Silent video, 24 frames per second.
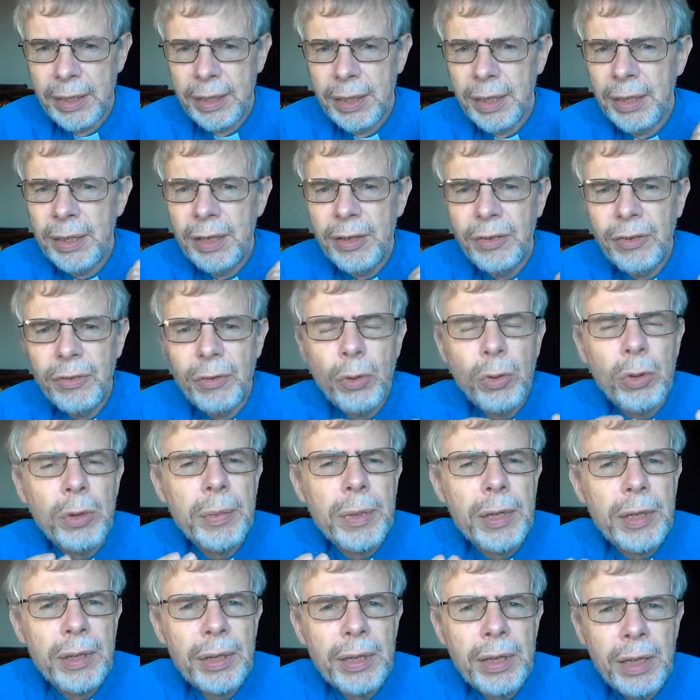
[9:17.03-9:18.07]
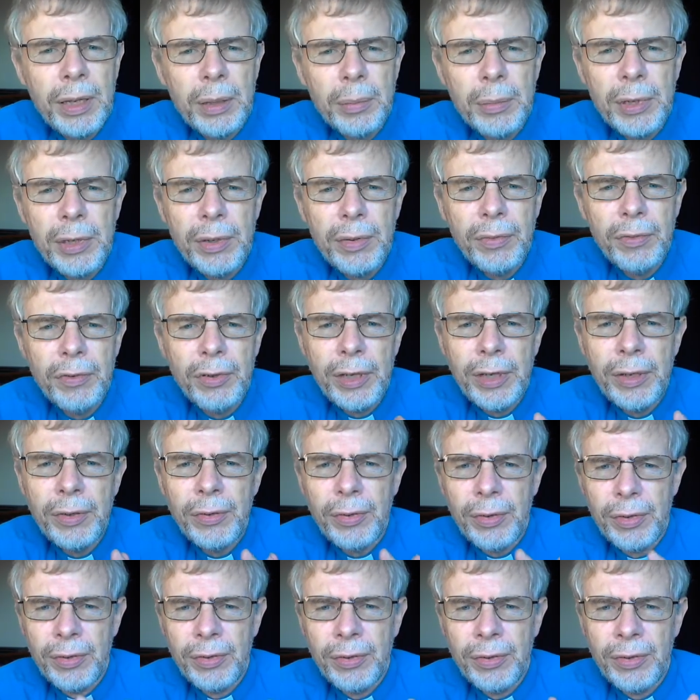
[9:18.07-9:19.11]
and he's talking about the coming of
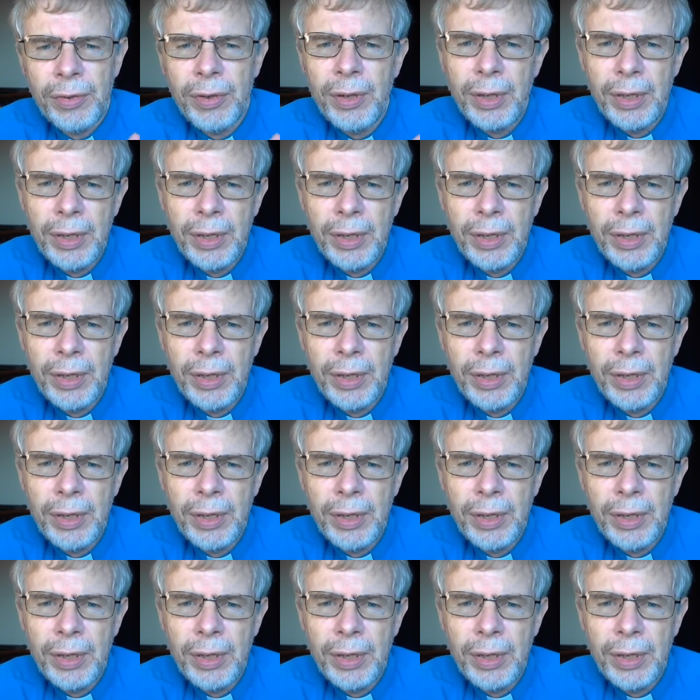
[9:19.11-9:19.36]
Jesus.